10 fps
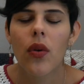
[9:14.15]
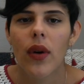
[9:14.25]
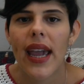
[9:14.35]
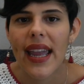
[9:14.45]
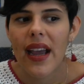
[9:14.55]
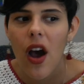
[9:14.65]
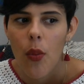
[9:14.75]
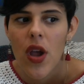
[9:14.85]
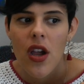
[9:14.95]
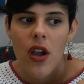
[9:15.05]
hey,
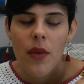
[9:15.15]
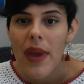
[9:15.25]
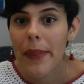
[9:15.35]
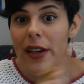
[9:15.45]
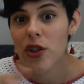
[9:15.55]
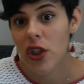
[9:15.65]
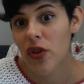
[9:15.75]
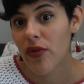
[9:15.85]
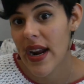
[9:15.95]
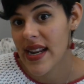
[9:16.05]
maybe you
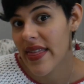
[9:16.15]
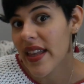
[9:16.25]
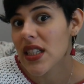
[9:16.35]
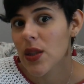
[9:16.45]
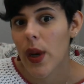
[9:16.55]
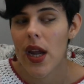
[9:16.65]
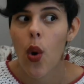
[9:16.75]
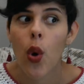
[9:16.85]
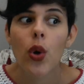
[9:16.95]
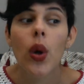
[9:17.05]
should write it this way,
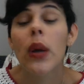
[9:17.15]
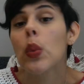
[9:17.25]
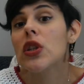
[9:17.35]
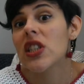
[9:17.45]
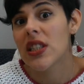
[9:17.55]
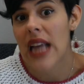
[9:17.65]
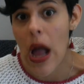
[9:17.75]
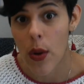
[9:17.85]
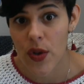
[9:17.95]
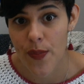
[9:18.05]
or it would
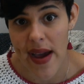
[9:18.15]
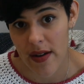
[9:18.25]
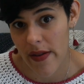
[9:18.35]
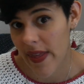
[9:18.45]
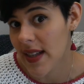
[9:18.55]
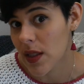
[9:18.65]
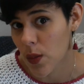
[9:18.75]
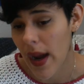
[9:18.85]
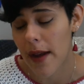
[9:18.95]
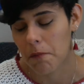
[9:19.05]
sound better
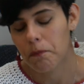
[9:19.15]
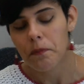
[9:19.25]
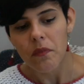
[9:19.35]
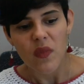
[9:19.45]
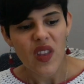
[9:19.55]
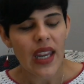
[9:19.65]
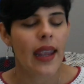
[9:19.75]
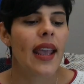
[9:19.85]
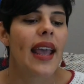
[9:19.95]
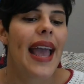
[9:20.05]
this way.
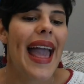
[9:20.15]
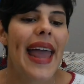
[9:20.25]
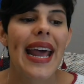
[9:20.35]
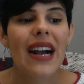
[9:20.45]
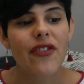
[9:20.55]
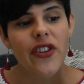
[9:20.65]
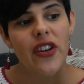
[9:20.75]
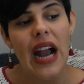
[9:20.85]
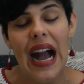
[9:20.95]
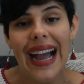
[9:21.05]
And
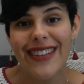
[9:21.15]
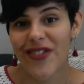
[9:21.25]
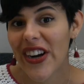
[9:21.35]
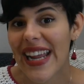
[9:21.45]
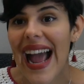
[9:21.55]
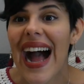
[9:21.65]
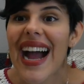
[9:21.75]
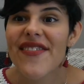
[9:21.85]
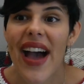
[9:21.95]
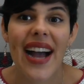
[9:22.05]
after I've read it,
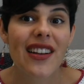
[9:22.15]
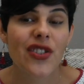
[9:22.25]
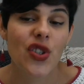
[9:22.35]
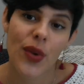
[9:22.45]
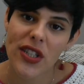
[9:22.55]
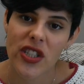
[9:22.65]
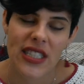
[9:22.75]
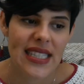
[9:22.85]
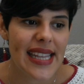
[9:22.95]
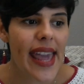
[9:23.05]
I've asked
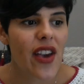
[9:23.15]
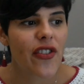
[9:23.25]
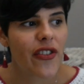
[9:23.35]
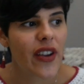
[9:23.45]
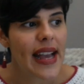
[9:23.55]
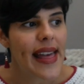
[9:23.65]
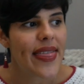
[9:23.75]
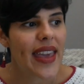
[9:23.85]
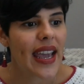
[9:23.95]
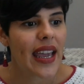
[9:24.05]
questions. If
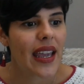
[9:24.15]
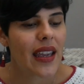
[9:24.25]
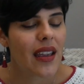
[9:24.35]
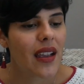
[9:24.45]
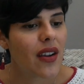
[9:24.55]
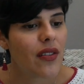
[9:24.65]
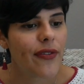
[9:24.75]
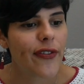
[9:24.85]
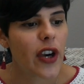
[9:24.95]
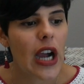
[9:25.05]
they
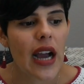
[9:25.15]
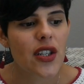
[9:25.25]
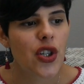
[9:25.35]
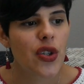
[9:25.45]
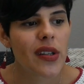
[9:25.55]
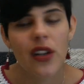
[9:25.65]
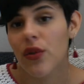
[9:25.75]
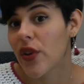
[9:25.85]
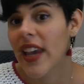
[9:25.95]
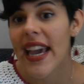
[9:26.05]
forgot to
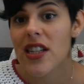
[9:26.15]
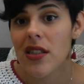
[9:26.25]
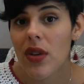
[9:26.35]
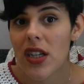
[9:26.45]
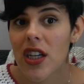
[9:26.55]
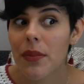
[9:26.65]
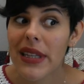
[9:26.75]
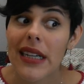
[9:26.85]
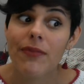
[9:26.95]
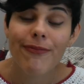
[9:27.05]
include a gauge swatch, I'll
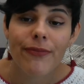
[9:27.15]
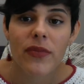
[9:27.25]
be like,